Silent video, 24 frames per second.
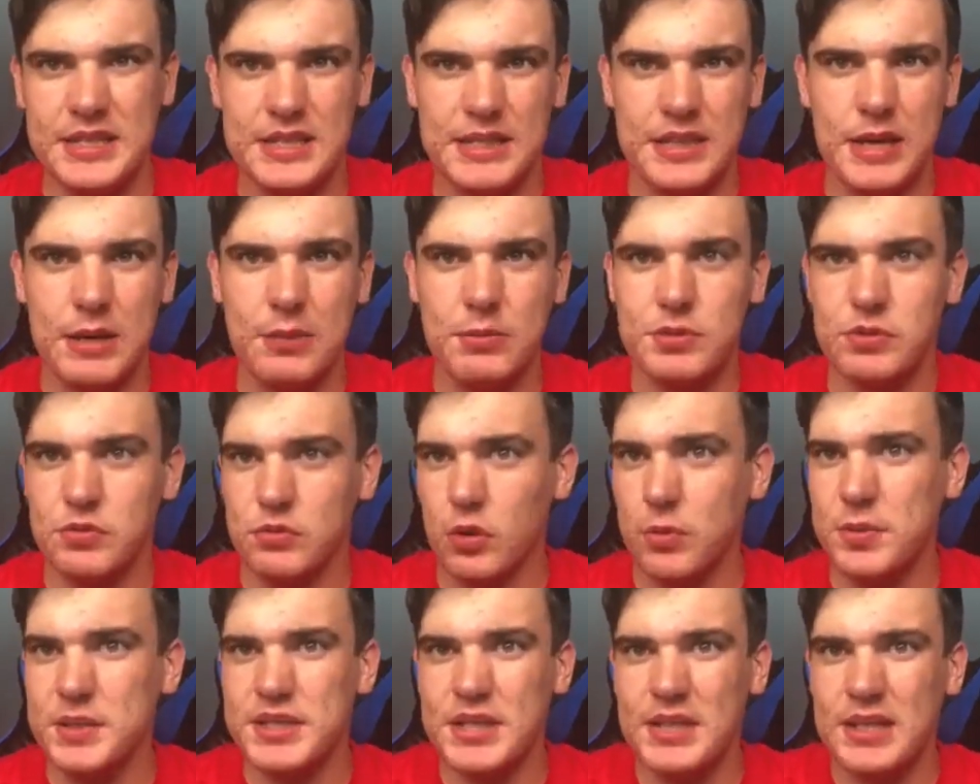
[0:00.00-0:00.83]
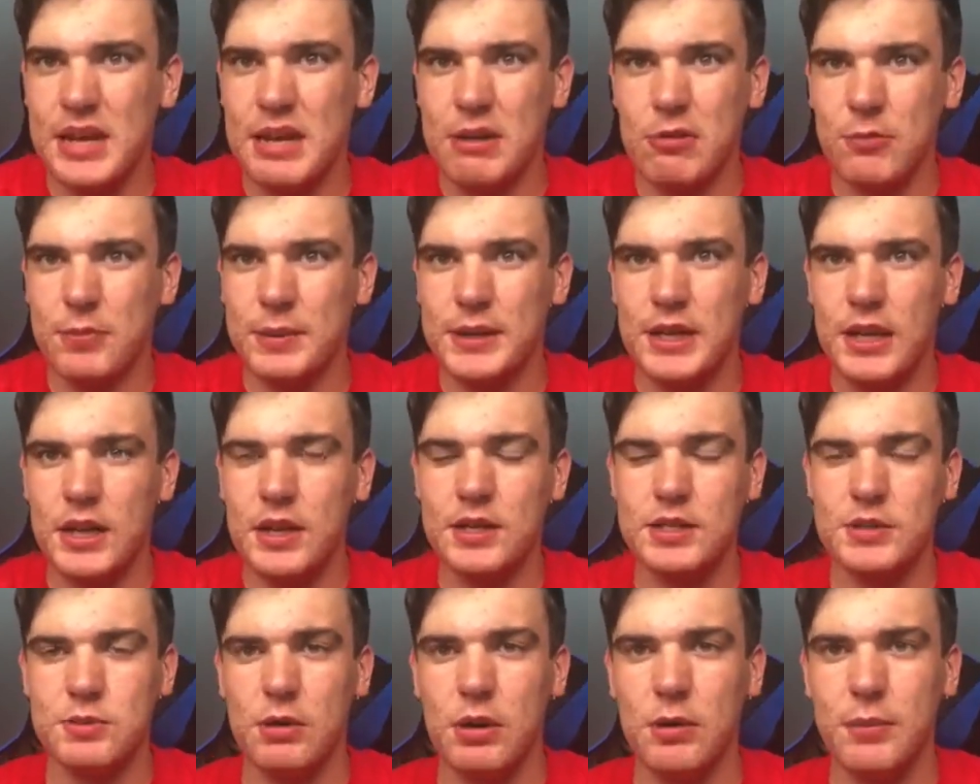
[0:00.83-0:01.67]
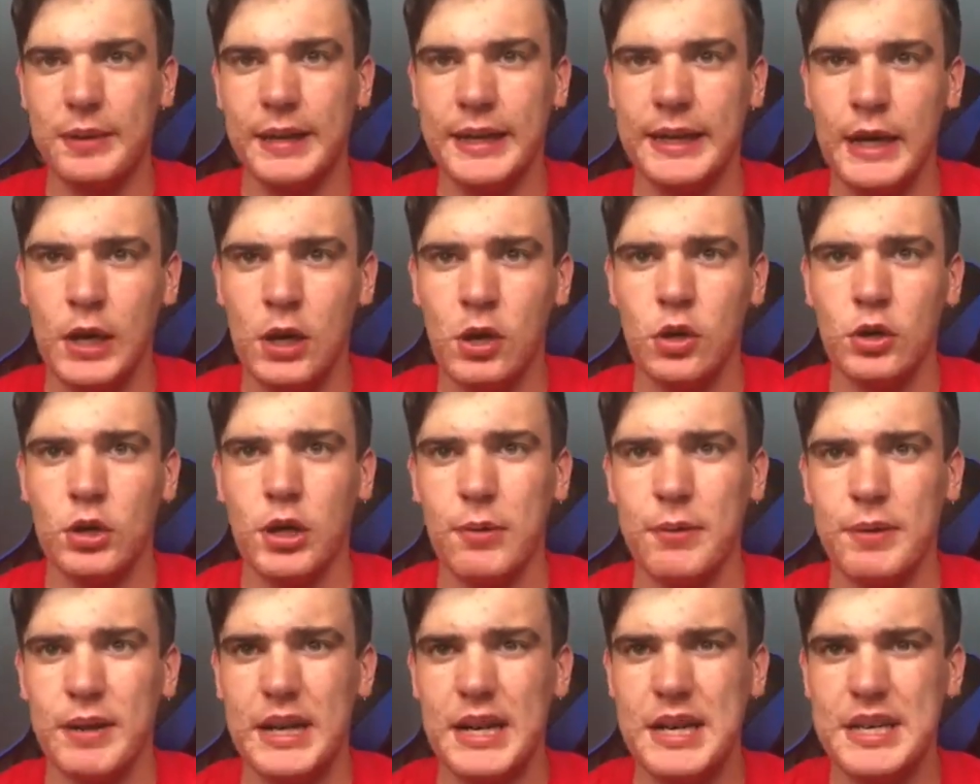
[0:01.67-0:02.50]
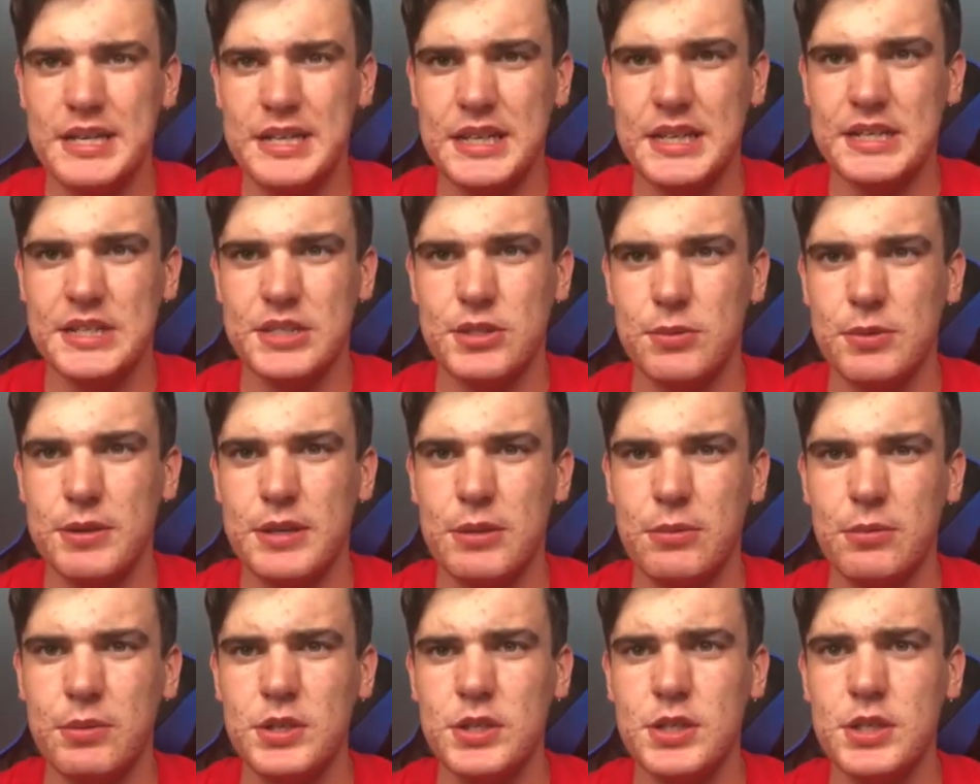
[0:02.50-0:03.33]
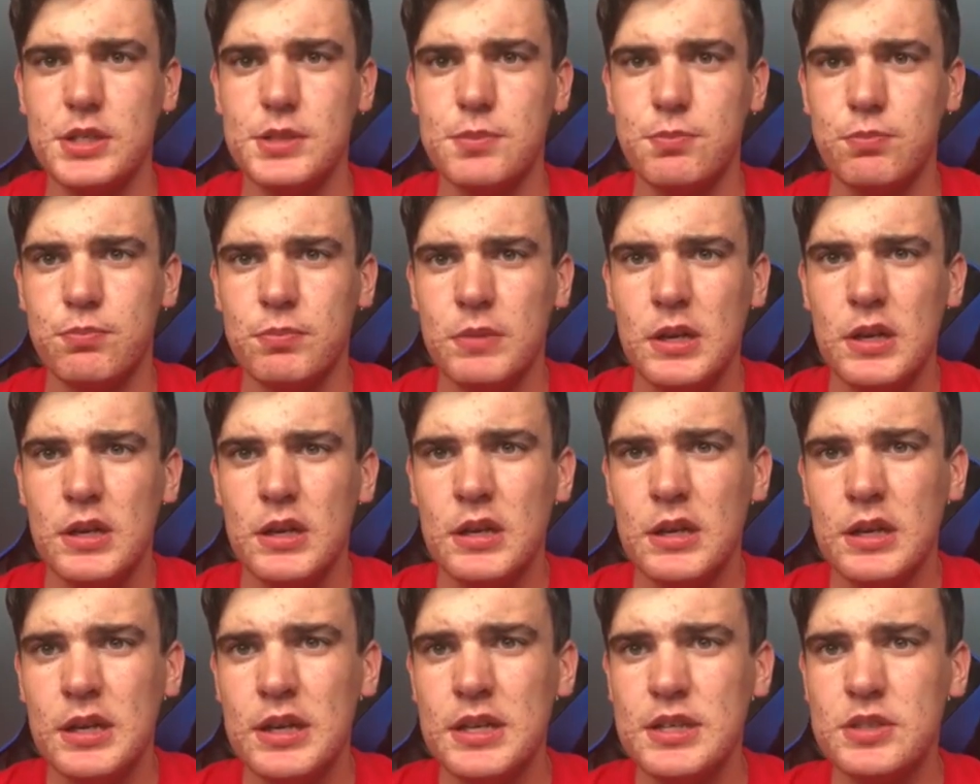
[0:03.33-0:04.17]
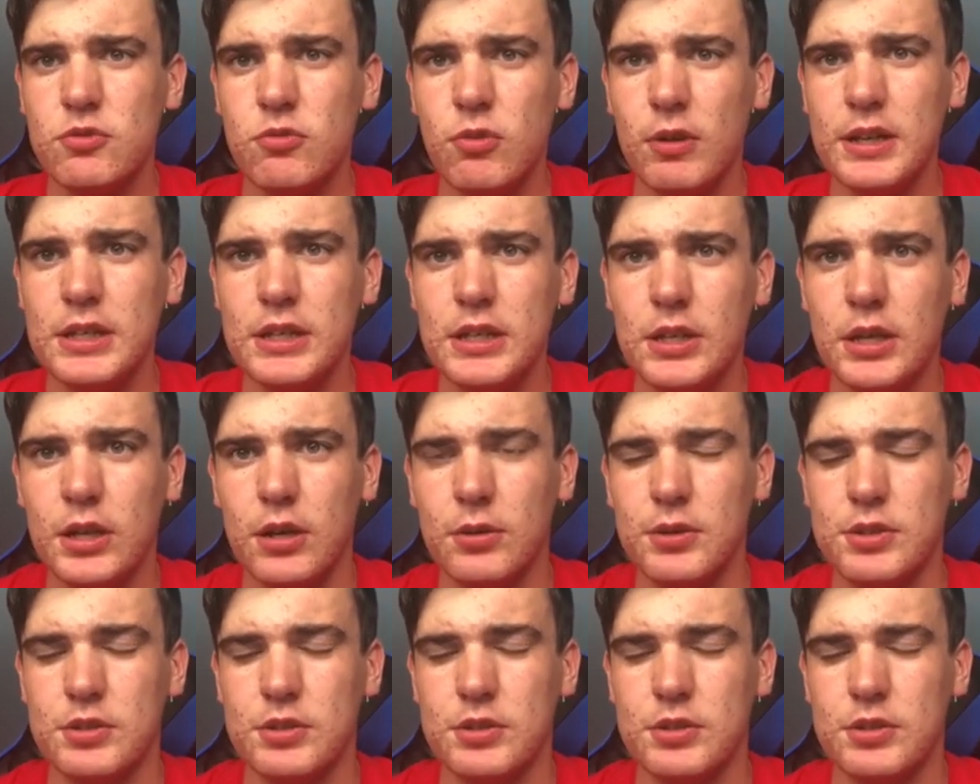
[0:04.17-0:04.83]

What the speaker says: There was rumours that that would be cut as well, but they are going ahead and doing it, which is great, you know.